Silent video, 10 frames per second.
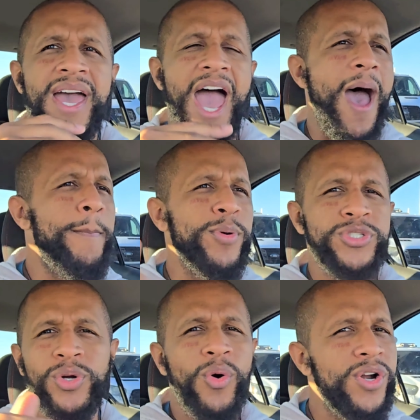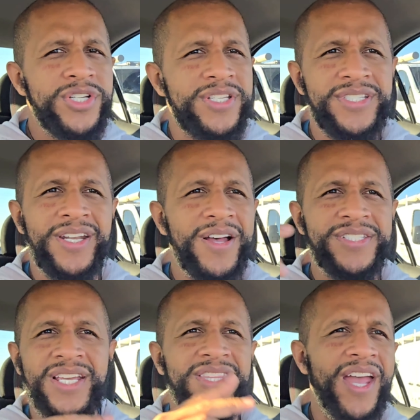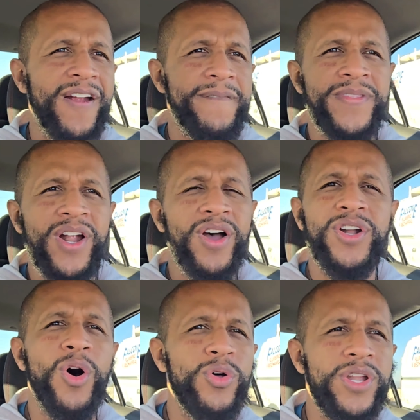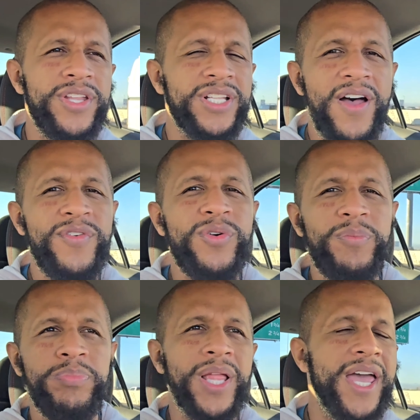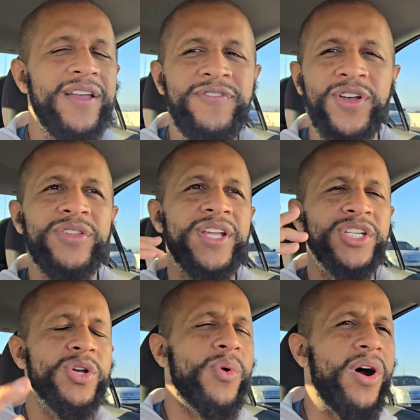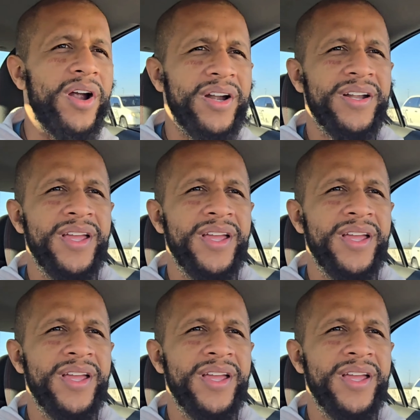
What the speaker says: apples to oranges. You know, it's like they're on a whole nother level playing field than you are.